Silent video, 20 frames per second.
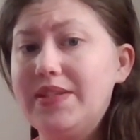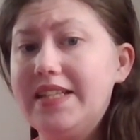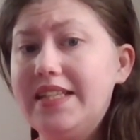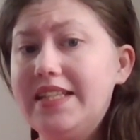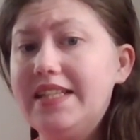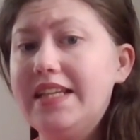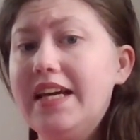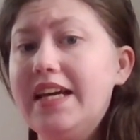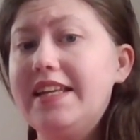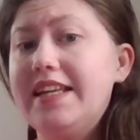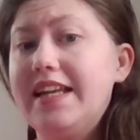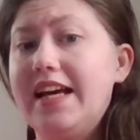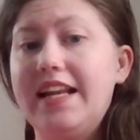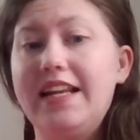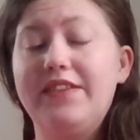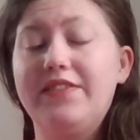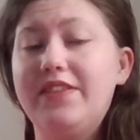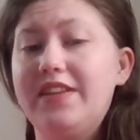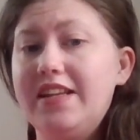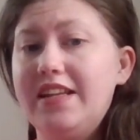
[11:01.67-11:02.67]
read, not
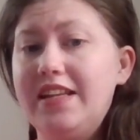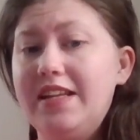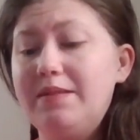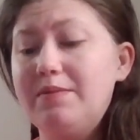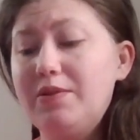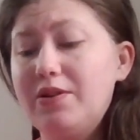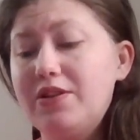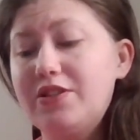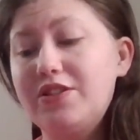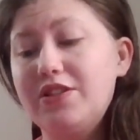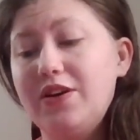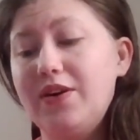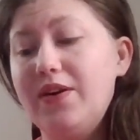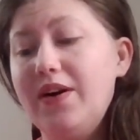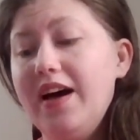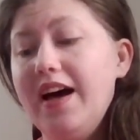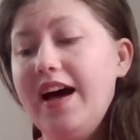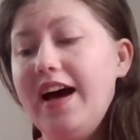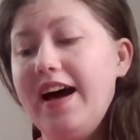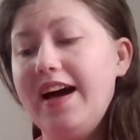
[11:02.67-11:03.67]
even an ebook, so
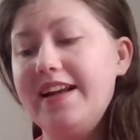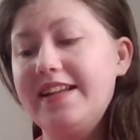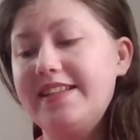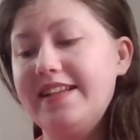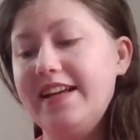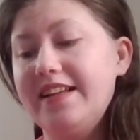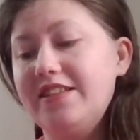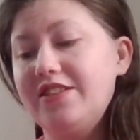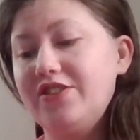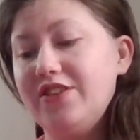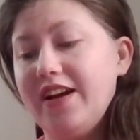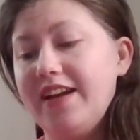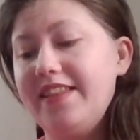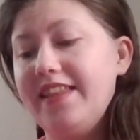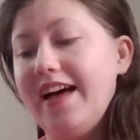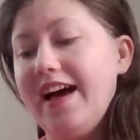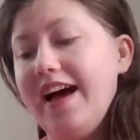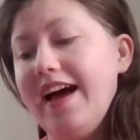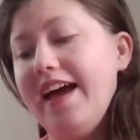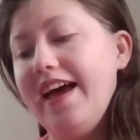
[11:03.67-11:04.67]
I decided to try
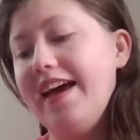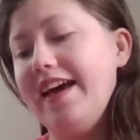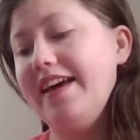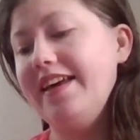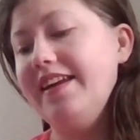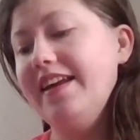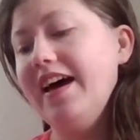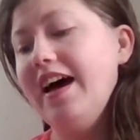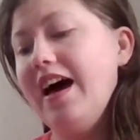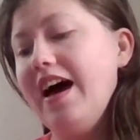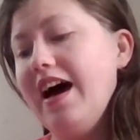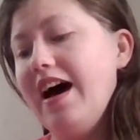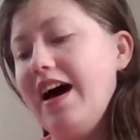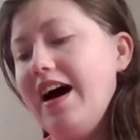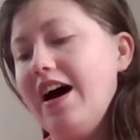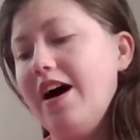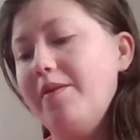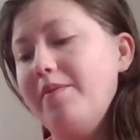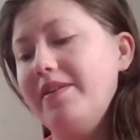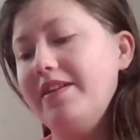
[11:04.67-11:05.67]
that, and
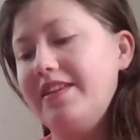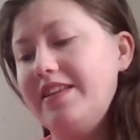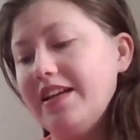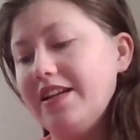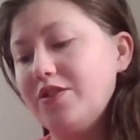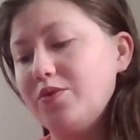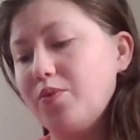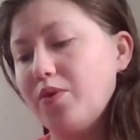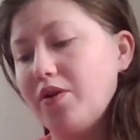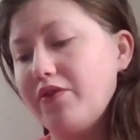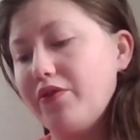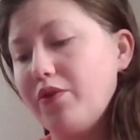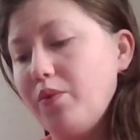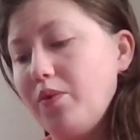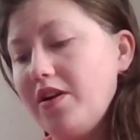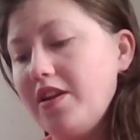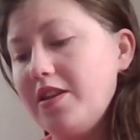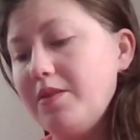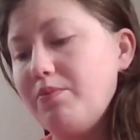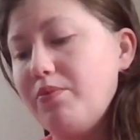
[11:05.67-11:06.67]
it does work for
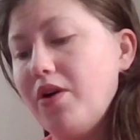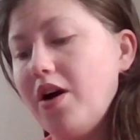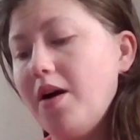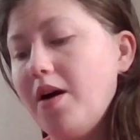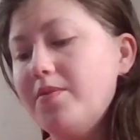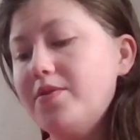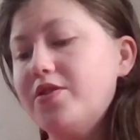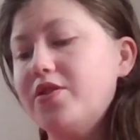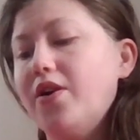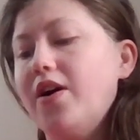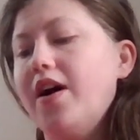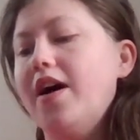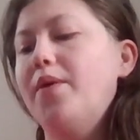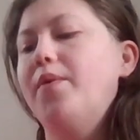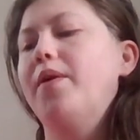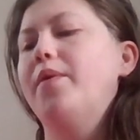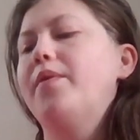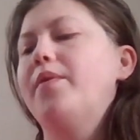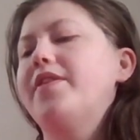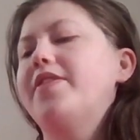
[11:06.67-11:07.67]
one of the prompts, so I
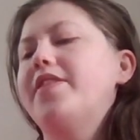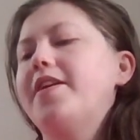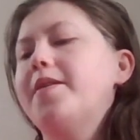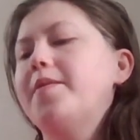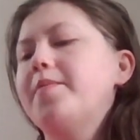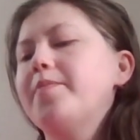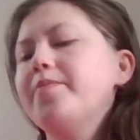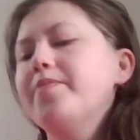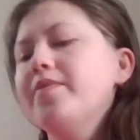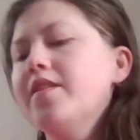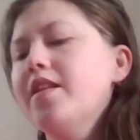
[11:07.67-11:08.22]
went with it.